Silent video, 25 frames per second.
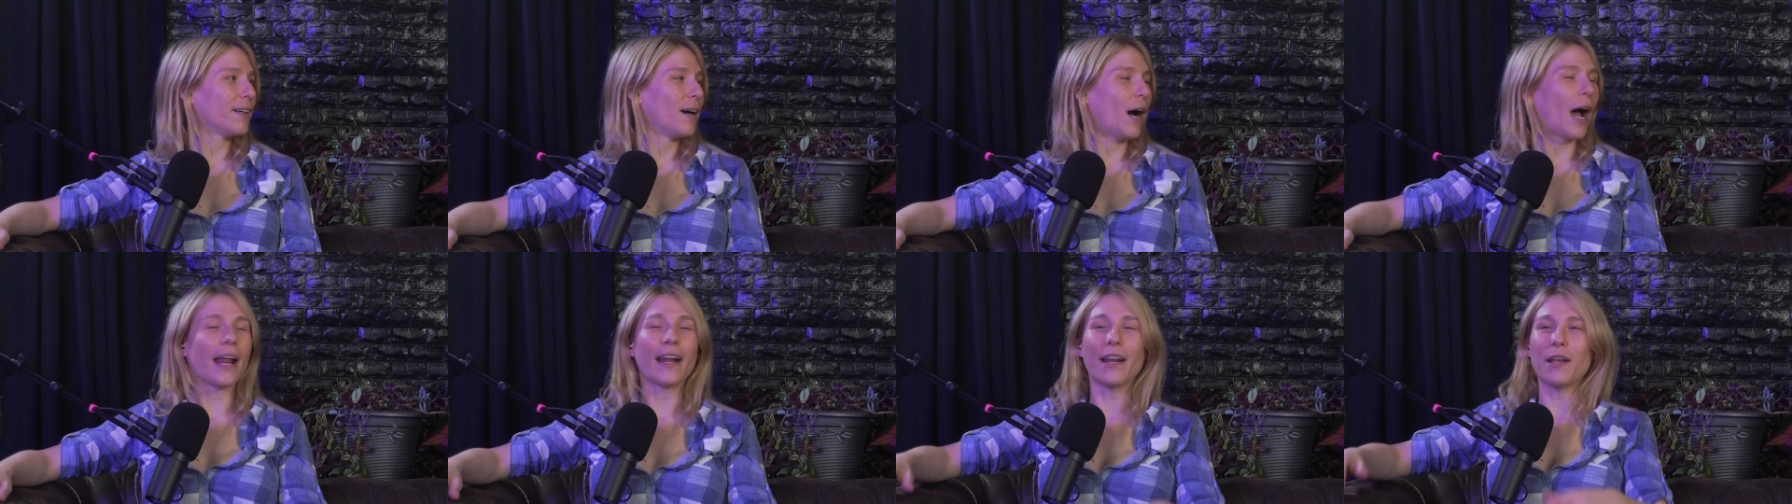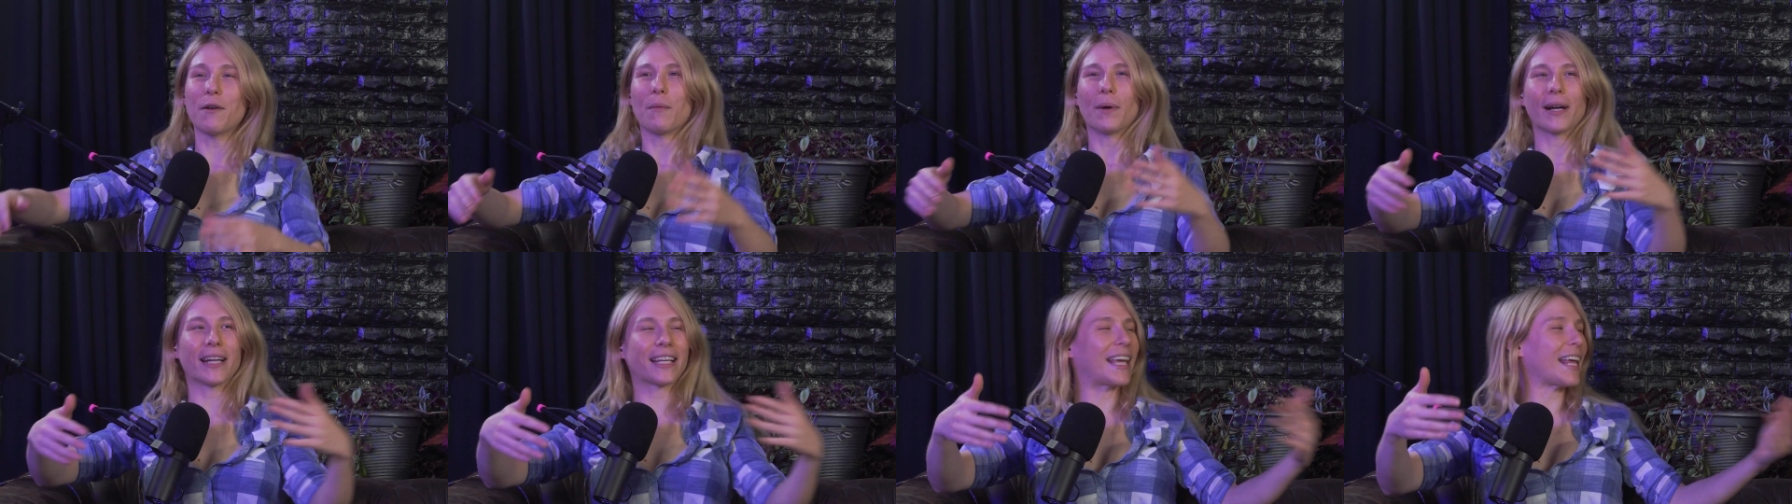I
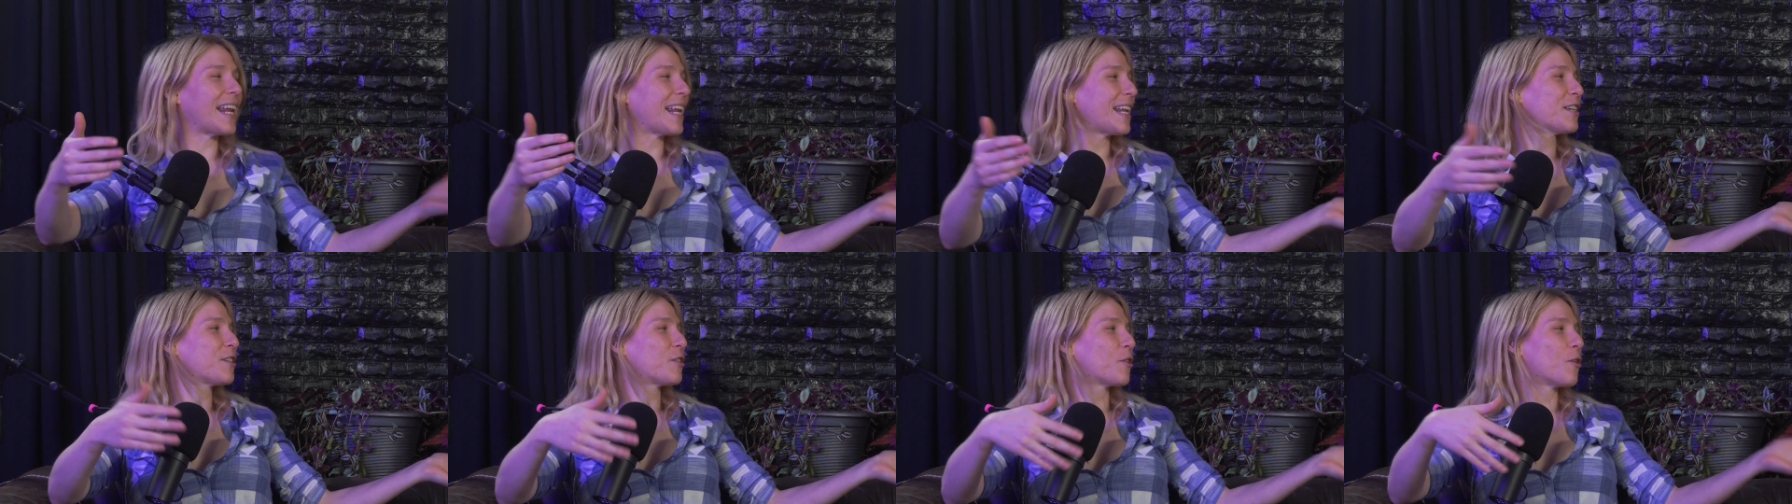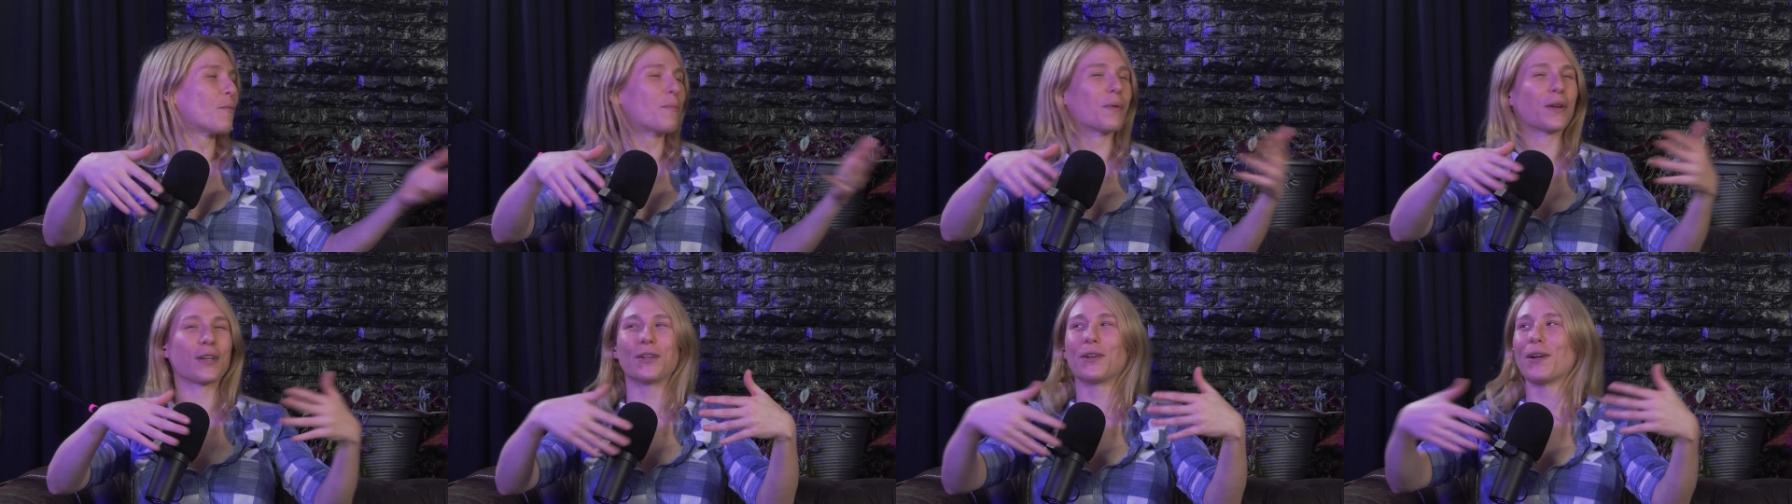didn't want to get into
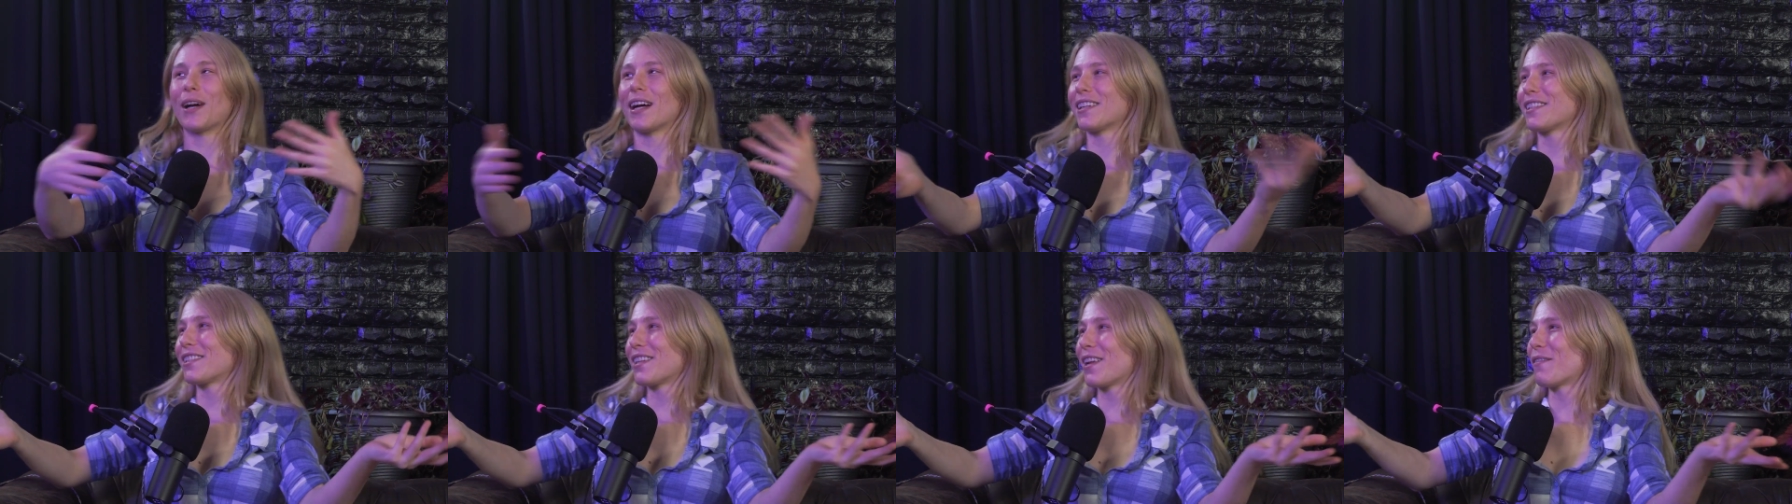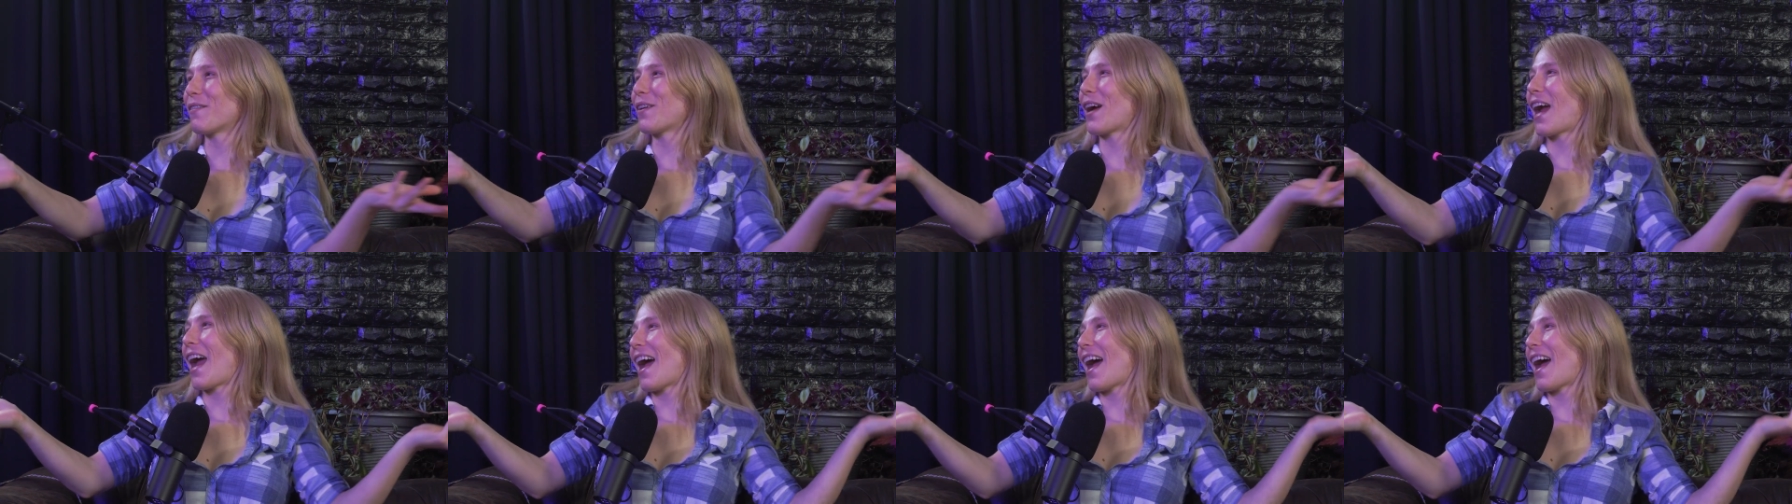it, but you guys I, never